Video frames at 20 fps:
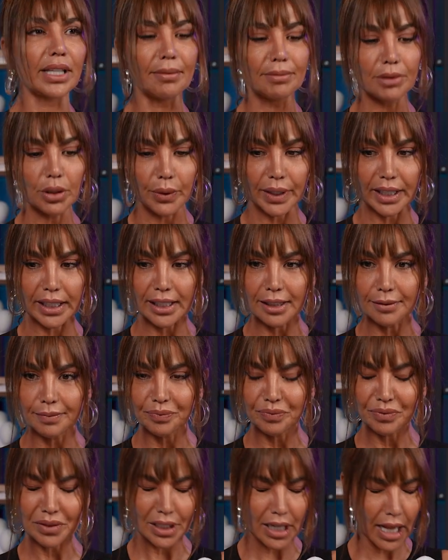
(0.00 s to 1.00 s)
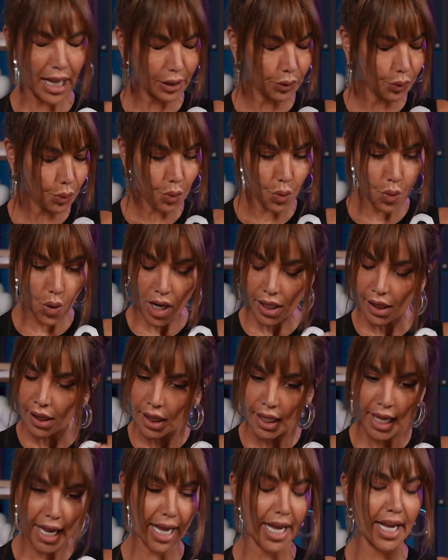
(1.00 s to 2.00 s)
doing. Not one
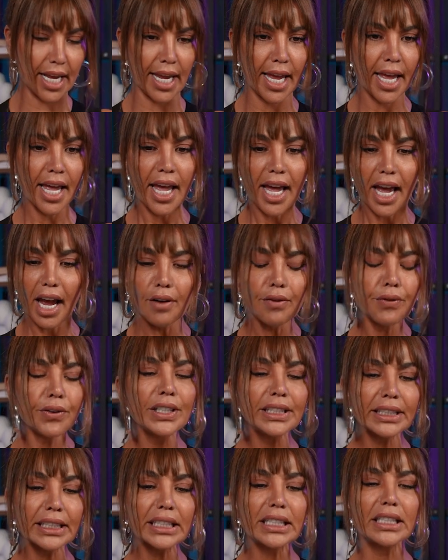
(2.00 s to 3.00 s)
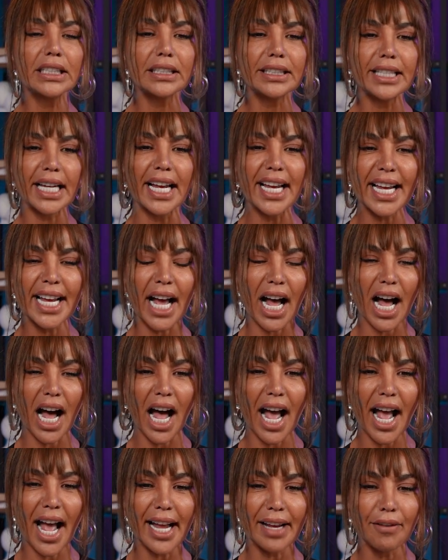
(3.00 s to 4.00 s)
day. Every single day
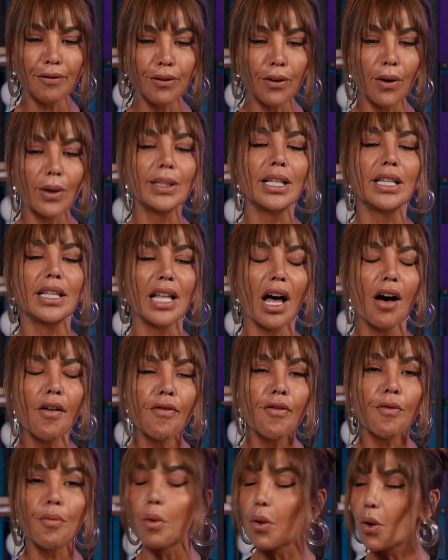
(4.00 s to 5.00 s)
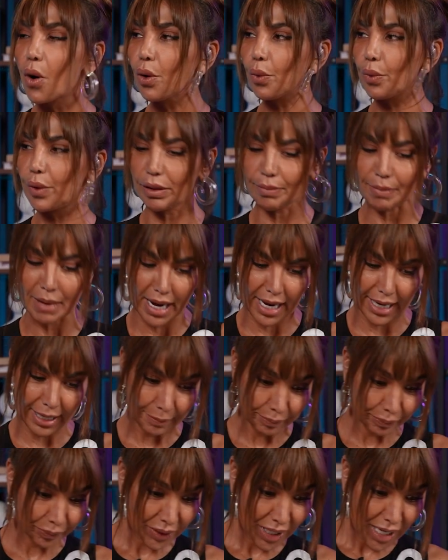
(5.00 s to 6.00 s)
I fall in love more with my
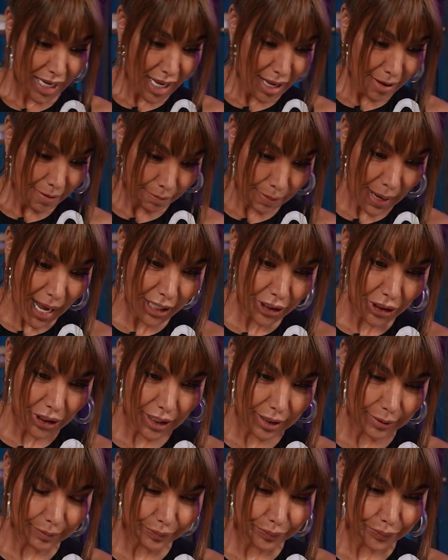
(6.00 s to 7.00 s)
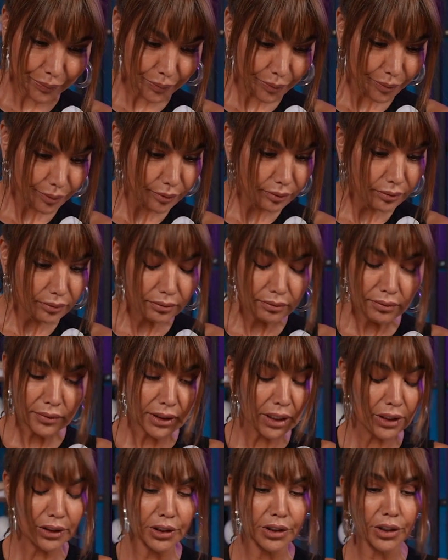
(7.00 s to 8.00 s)
passion.
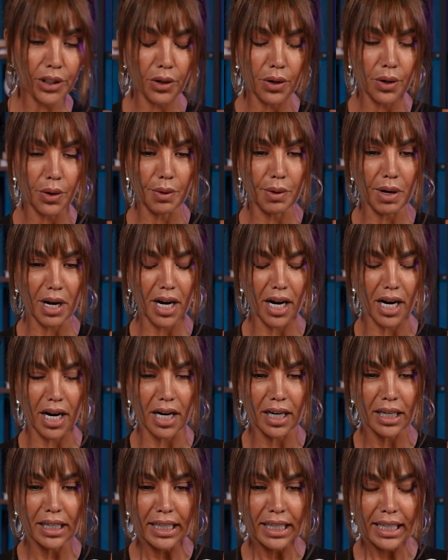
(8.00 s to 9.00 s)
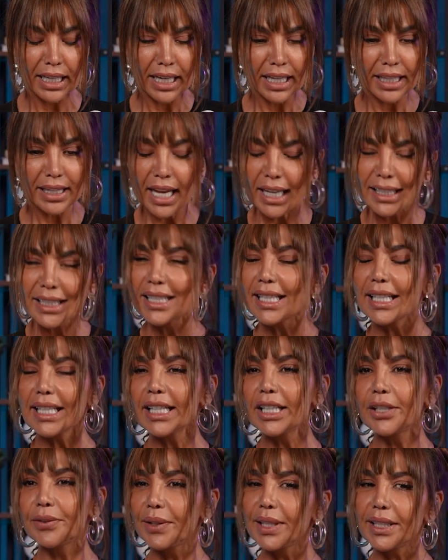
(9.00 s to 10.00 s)
So that's the
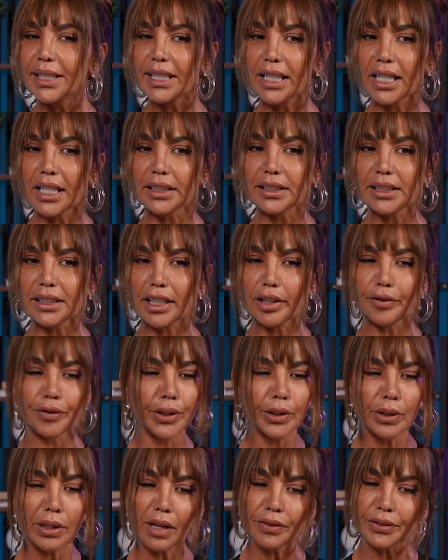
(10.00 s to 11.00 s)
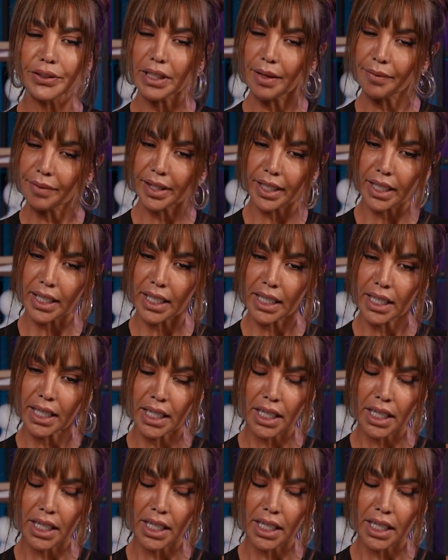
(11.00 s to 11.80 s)
ingredient. If you love something,